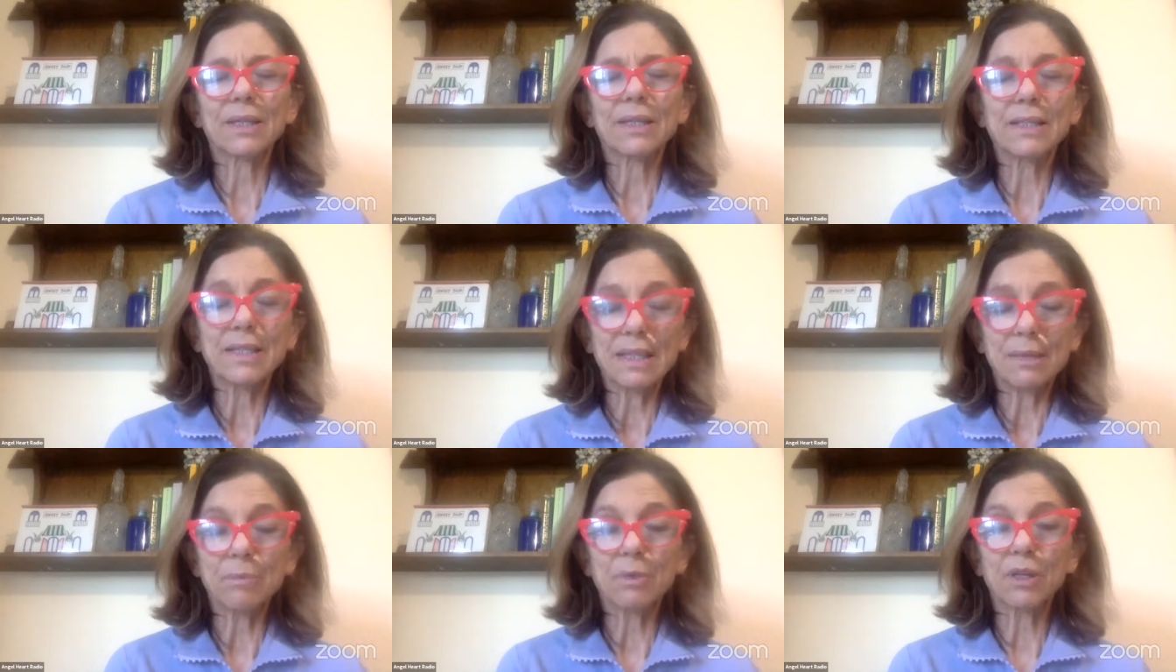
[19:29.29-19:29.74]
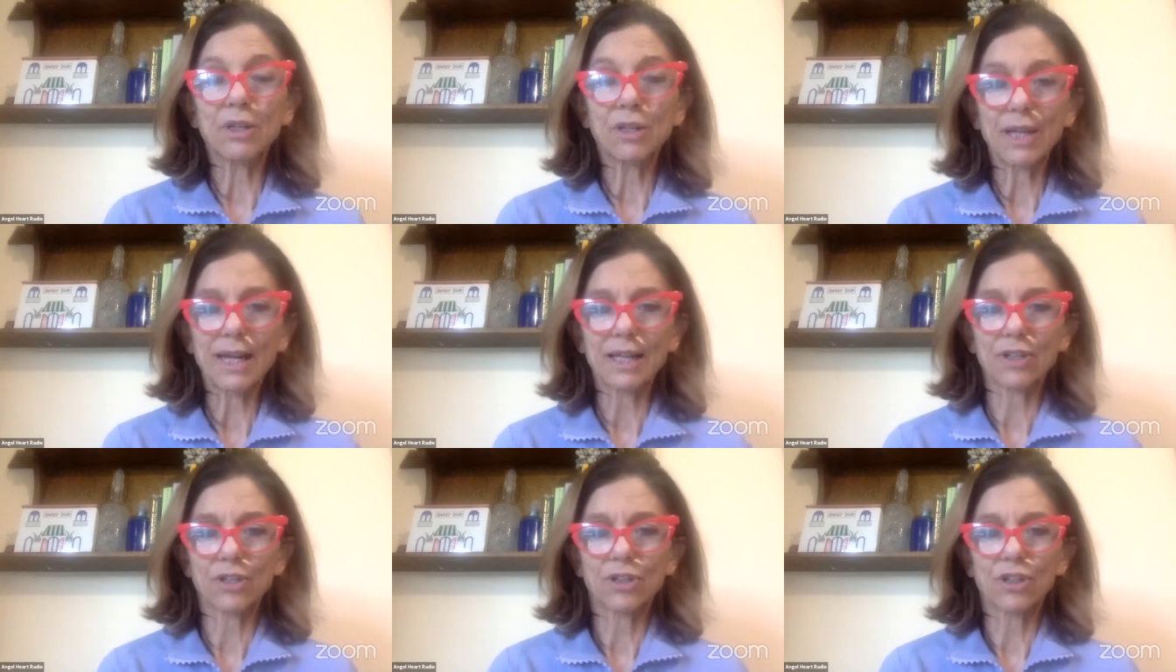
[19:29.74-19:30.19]
deep
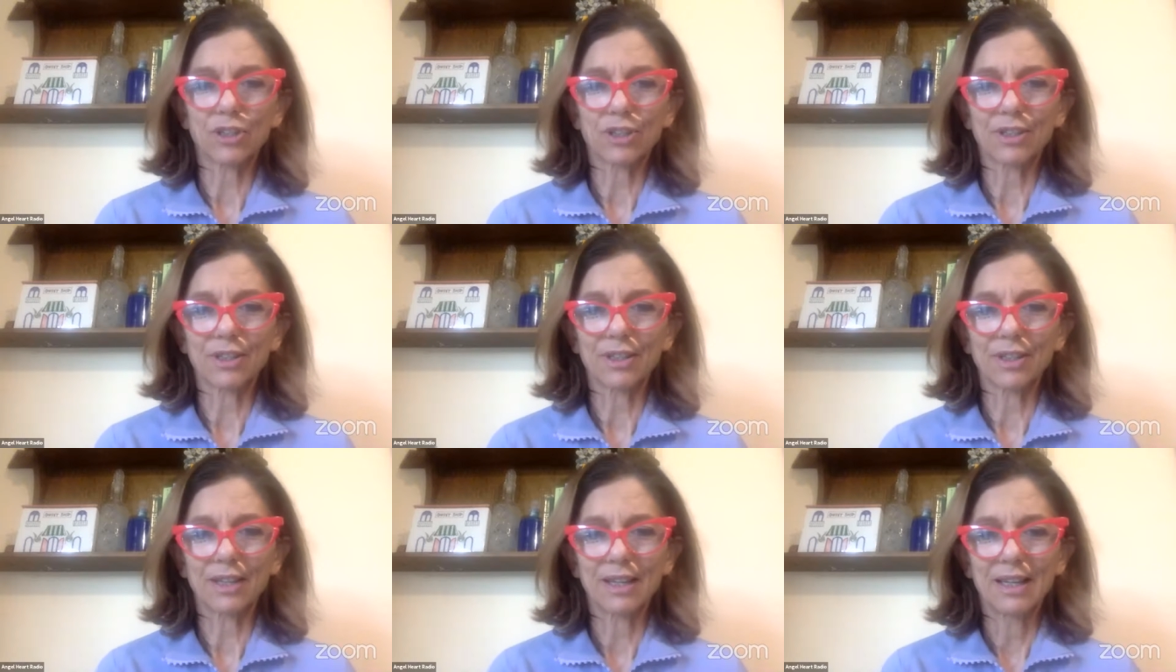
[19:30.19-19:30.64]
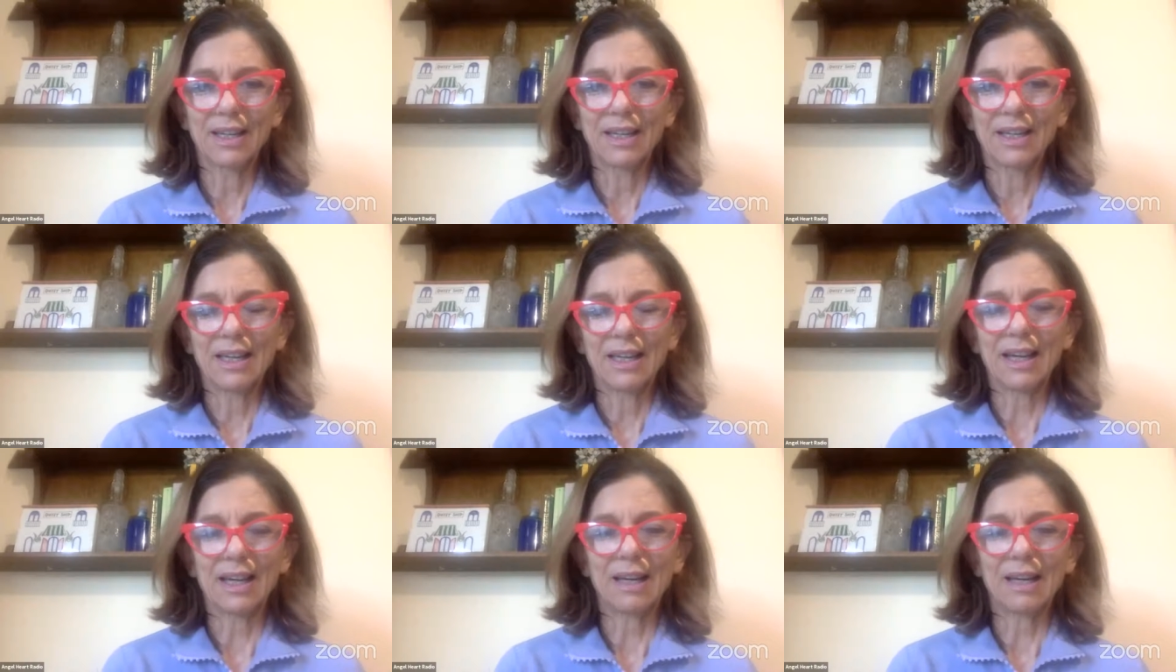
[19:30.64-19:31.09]
connection
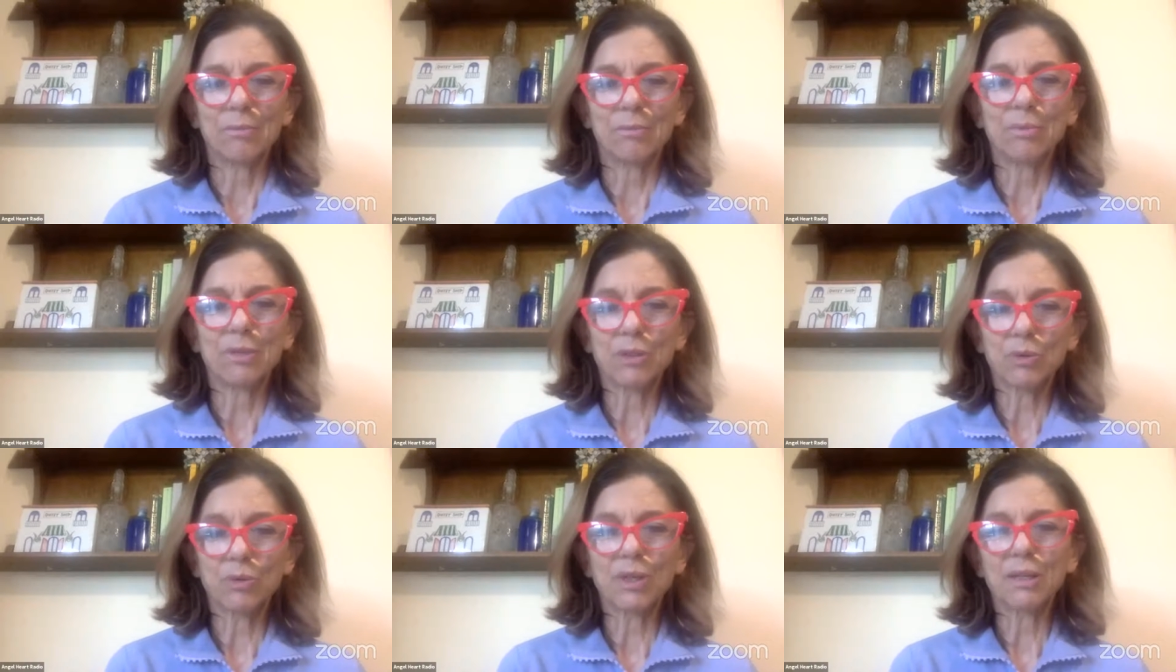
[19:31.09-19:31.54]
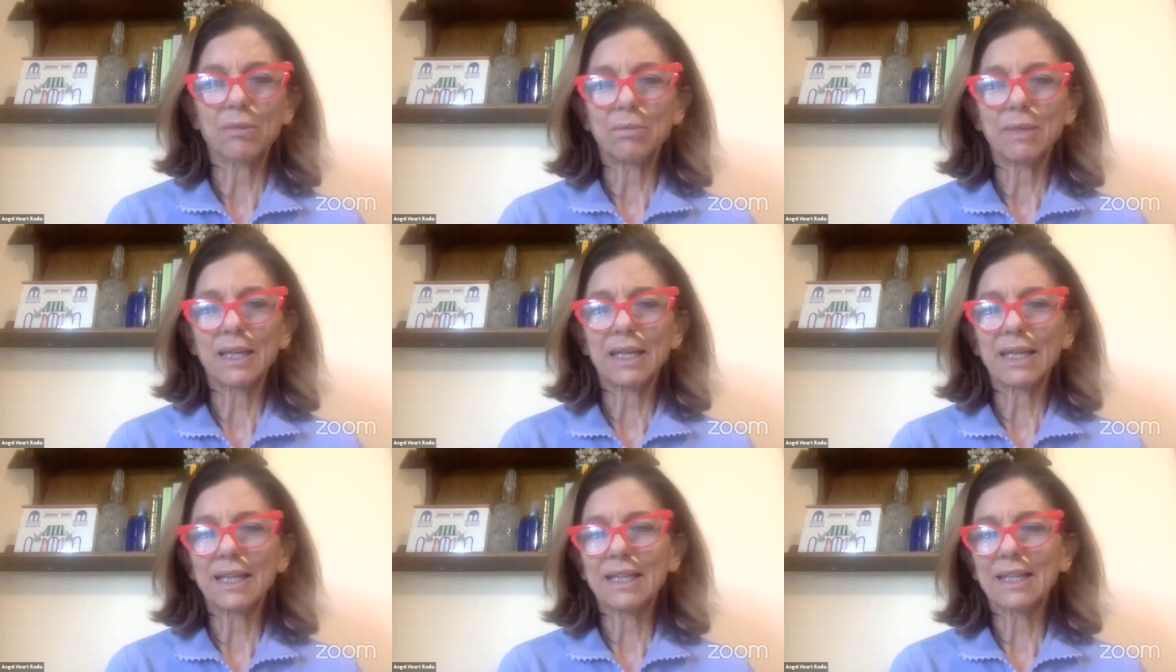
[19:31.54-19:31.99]
between
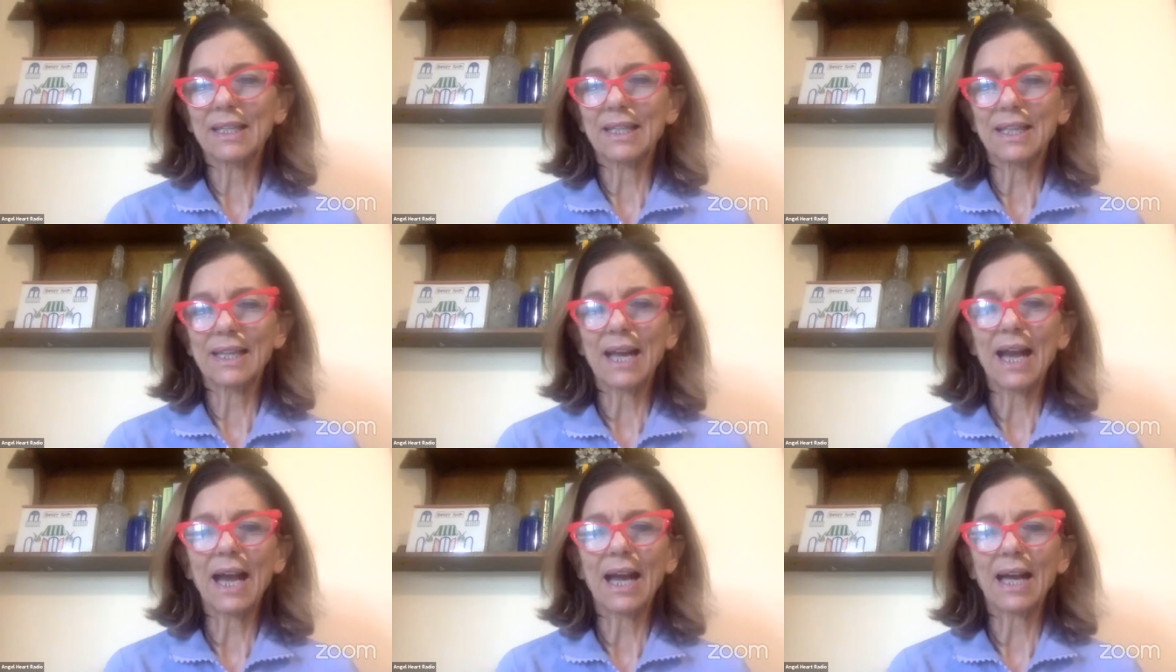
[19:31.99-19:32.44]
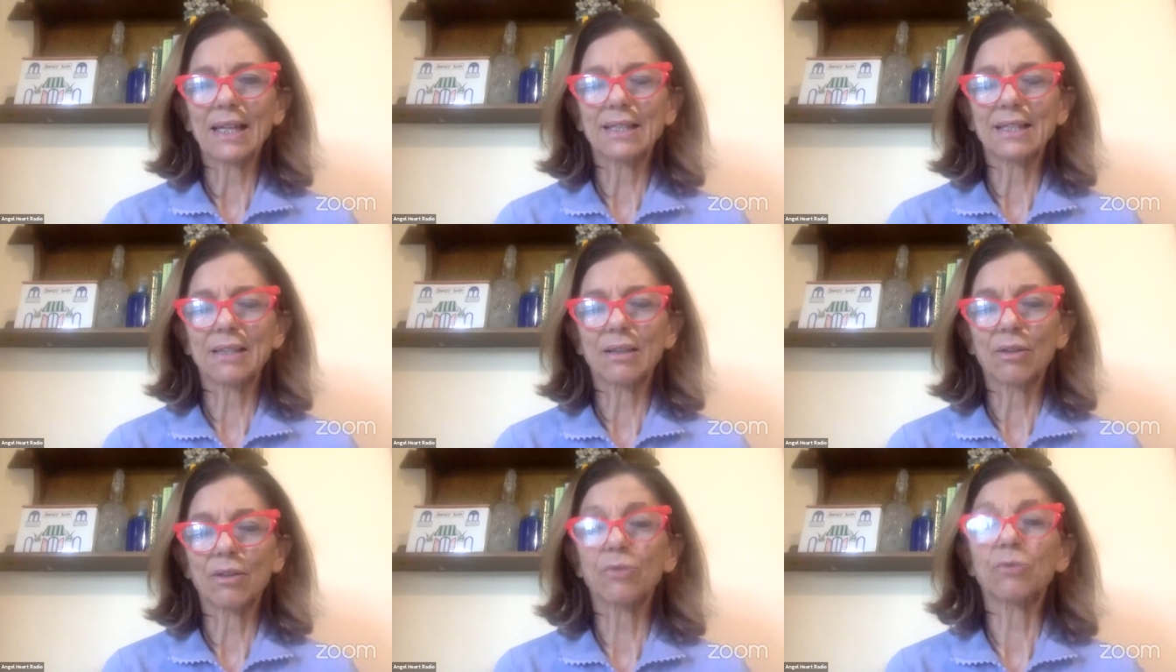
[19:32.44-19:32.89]
me and the cat
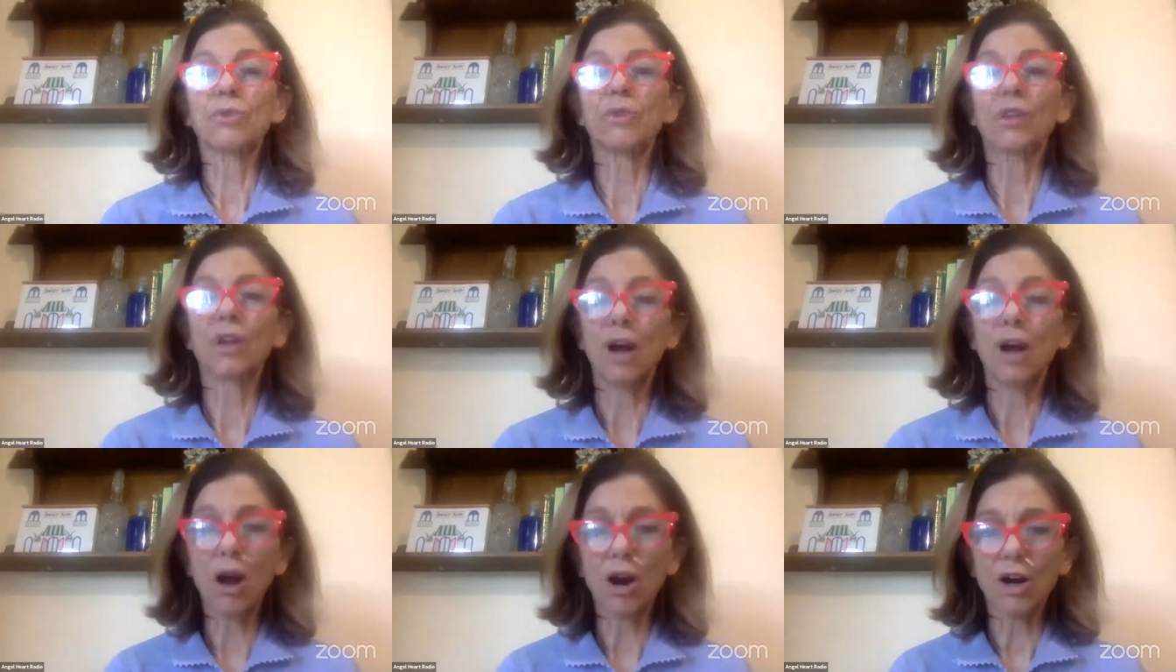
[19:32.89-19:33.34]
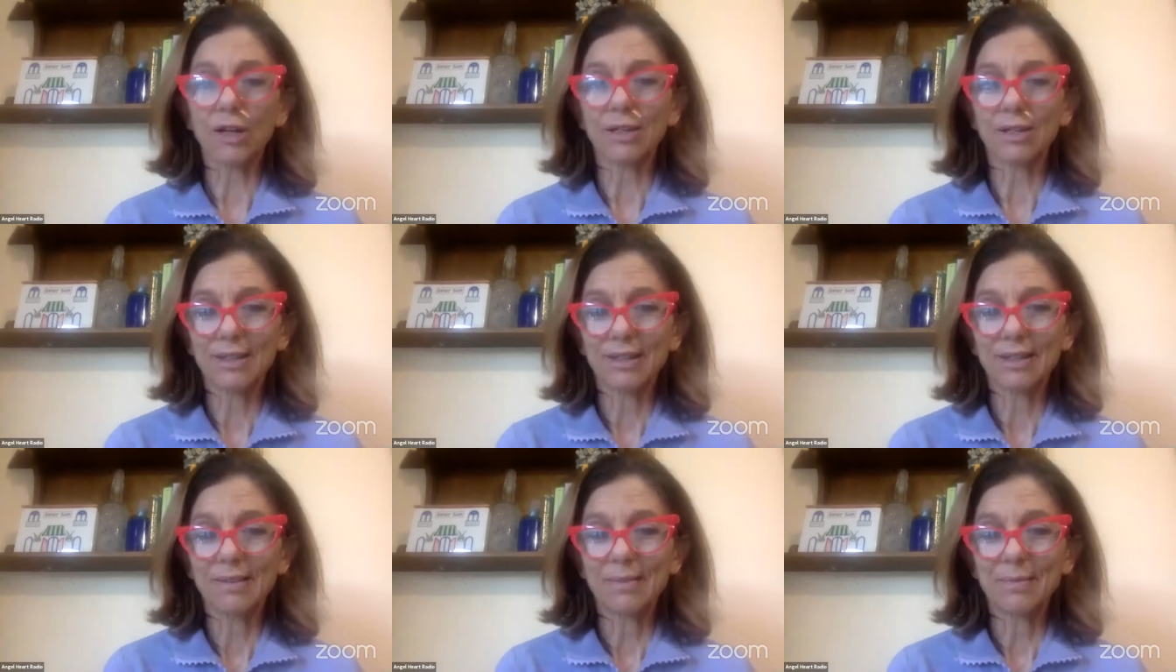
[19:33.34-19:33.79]
through the
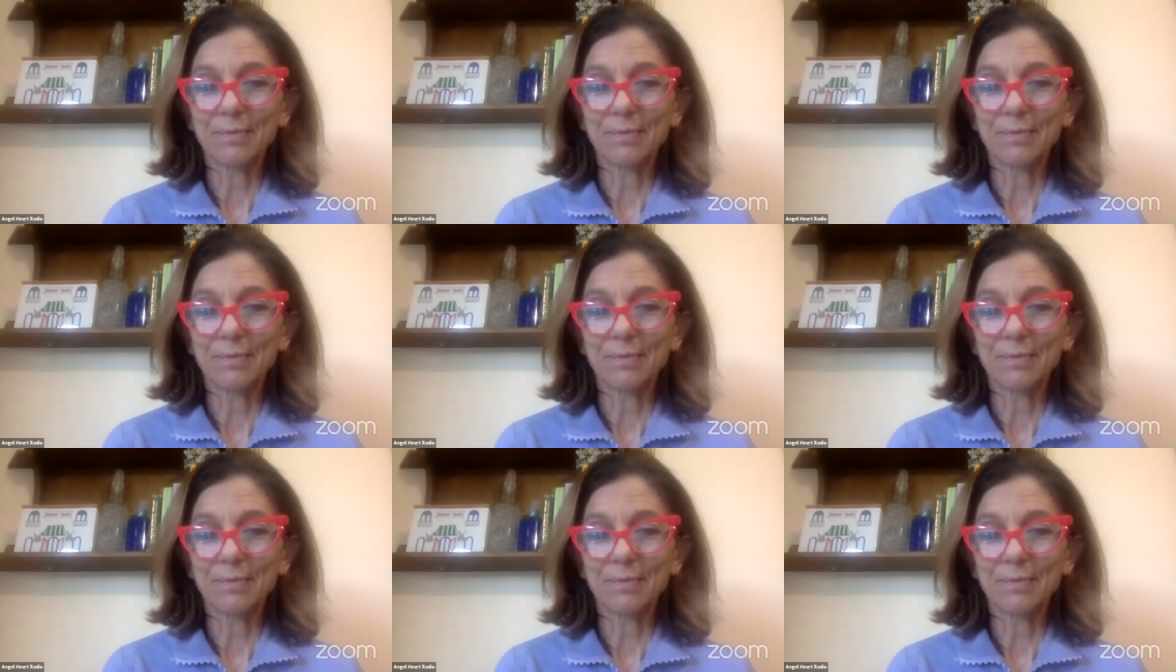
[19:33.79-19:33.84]
heart,